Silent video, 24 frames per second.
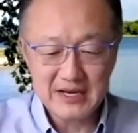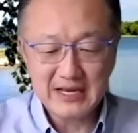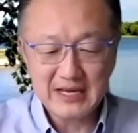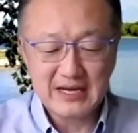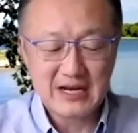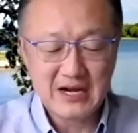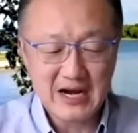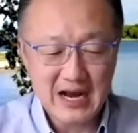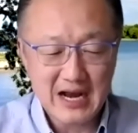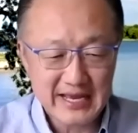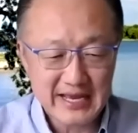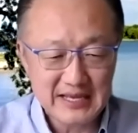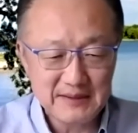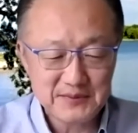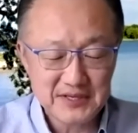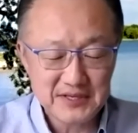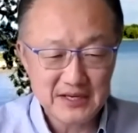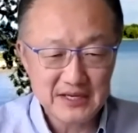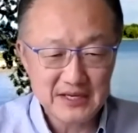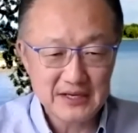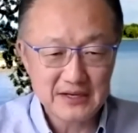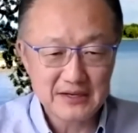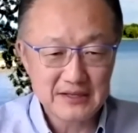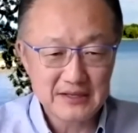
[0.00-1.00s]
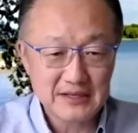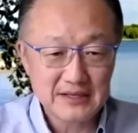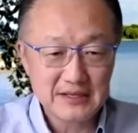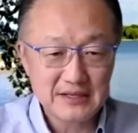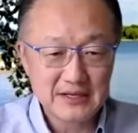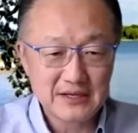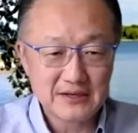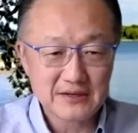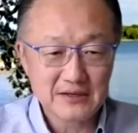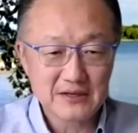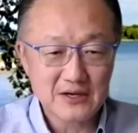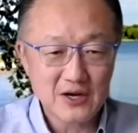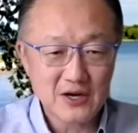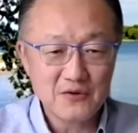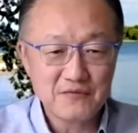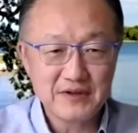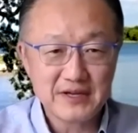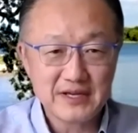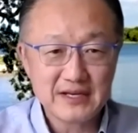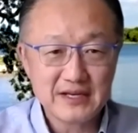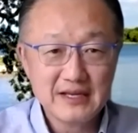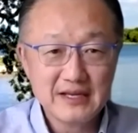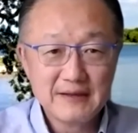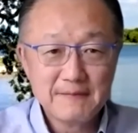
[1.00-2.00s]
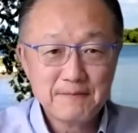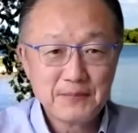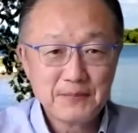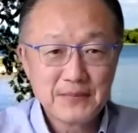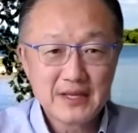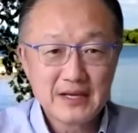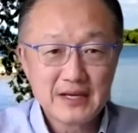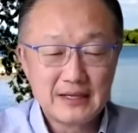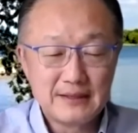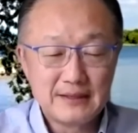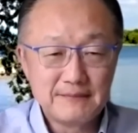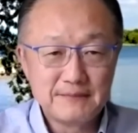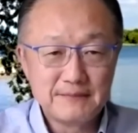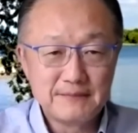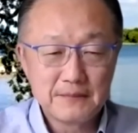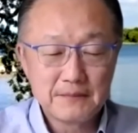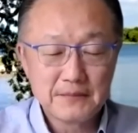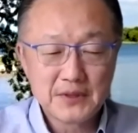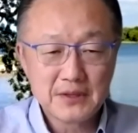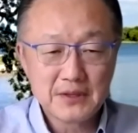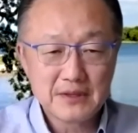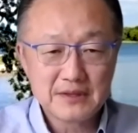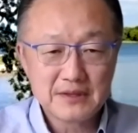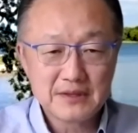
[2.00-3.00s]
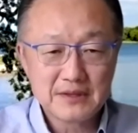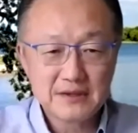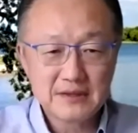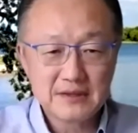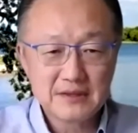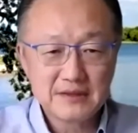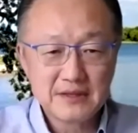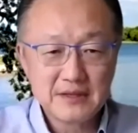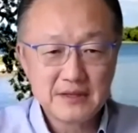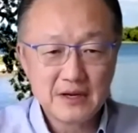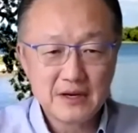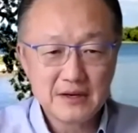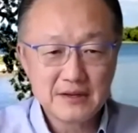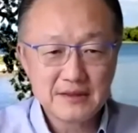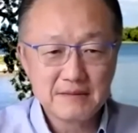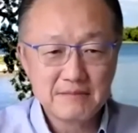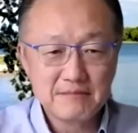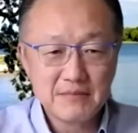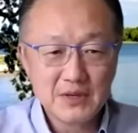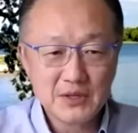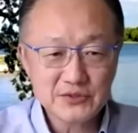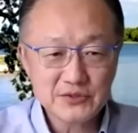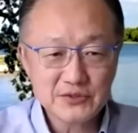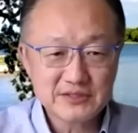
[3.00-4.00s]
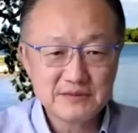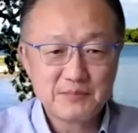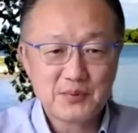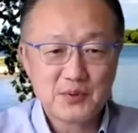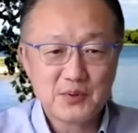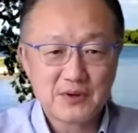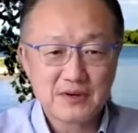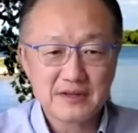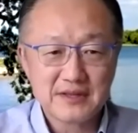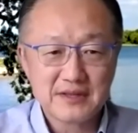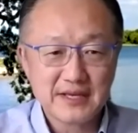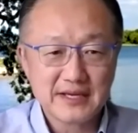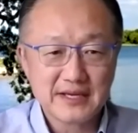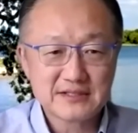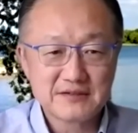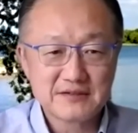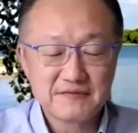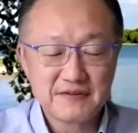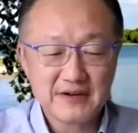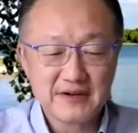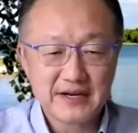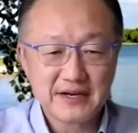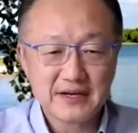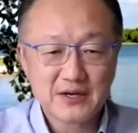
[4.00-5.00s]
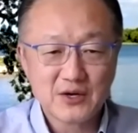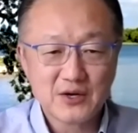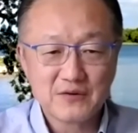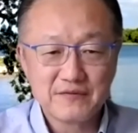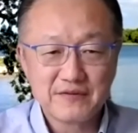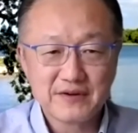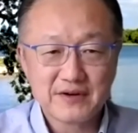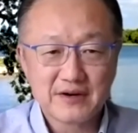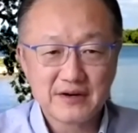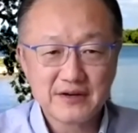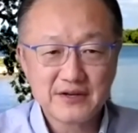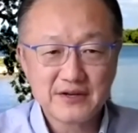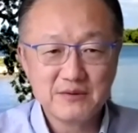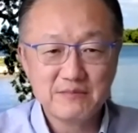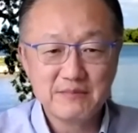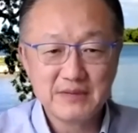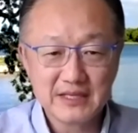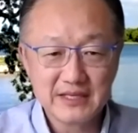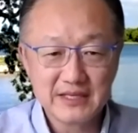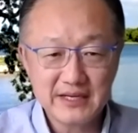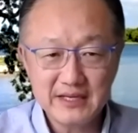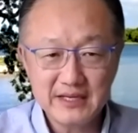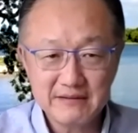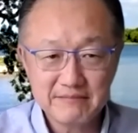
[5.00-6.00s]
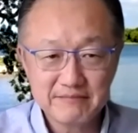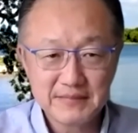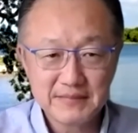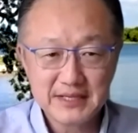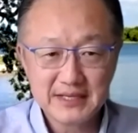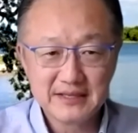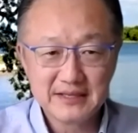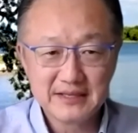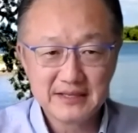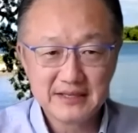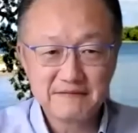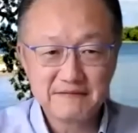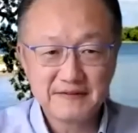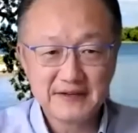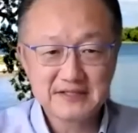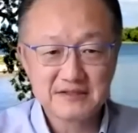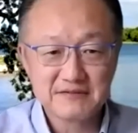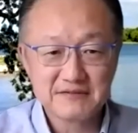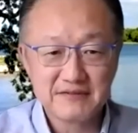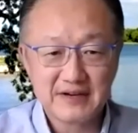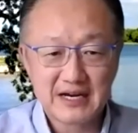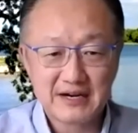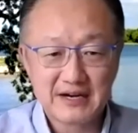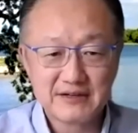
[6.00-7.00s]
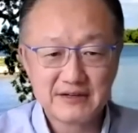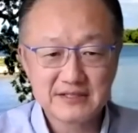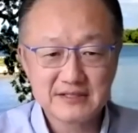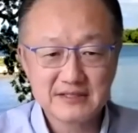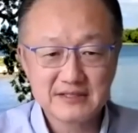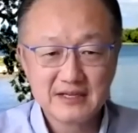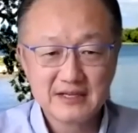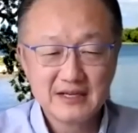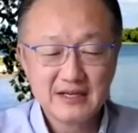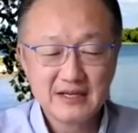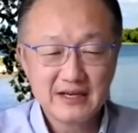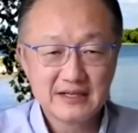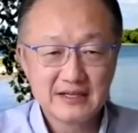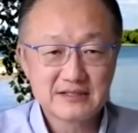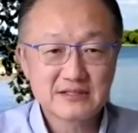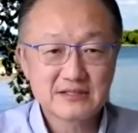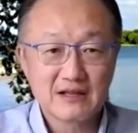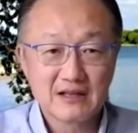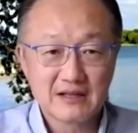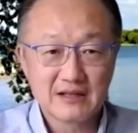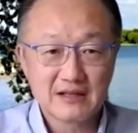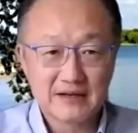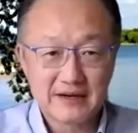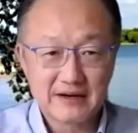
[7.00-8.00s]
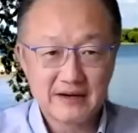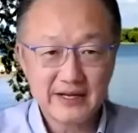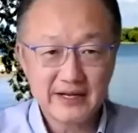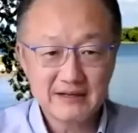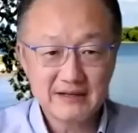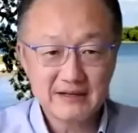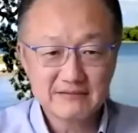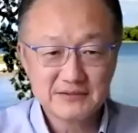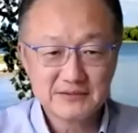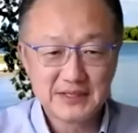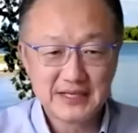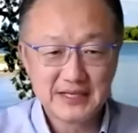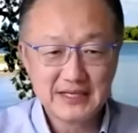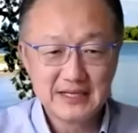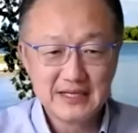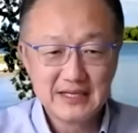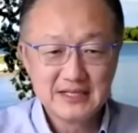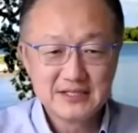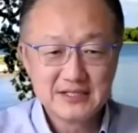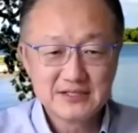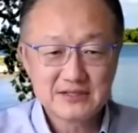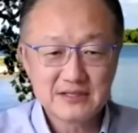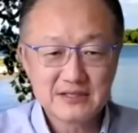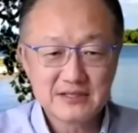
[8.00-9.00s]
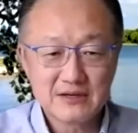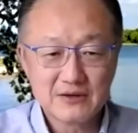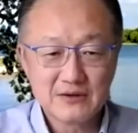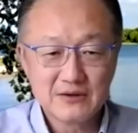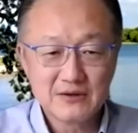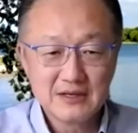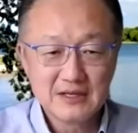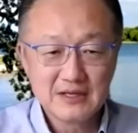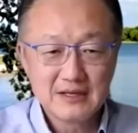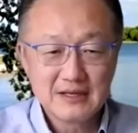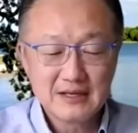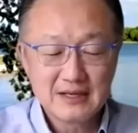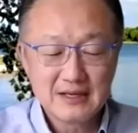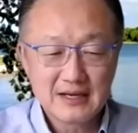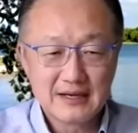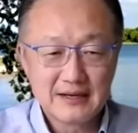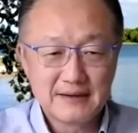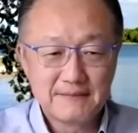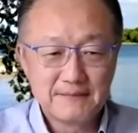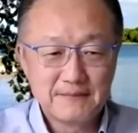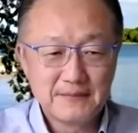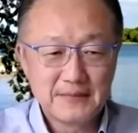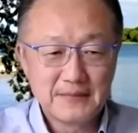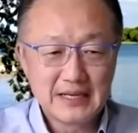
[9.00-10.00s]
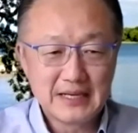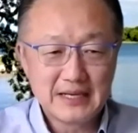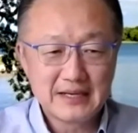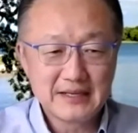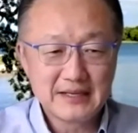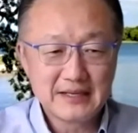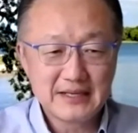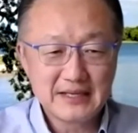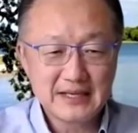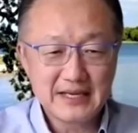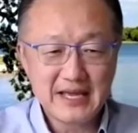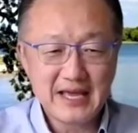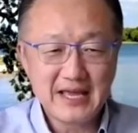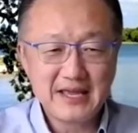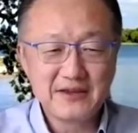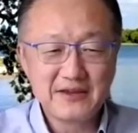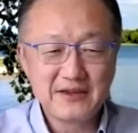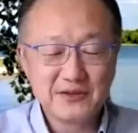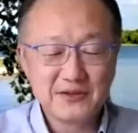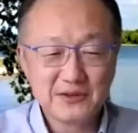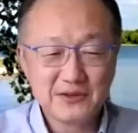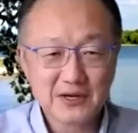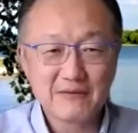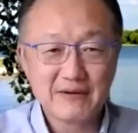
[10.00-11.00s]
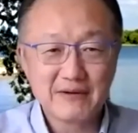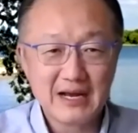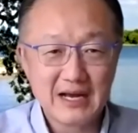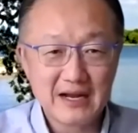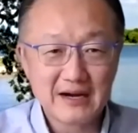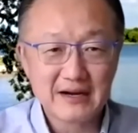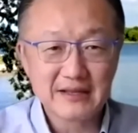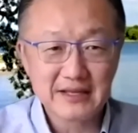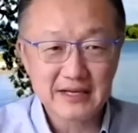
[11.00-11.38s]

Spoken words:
I keep saying COVID. The most important things to fighting COVID are humility in the face of the virus and solidarity, right? So you look around at the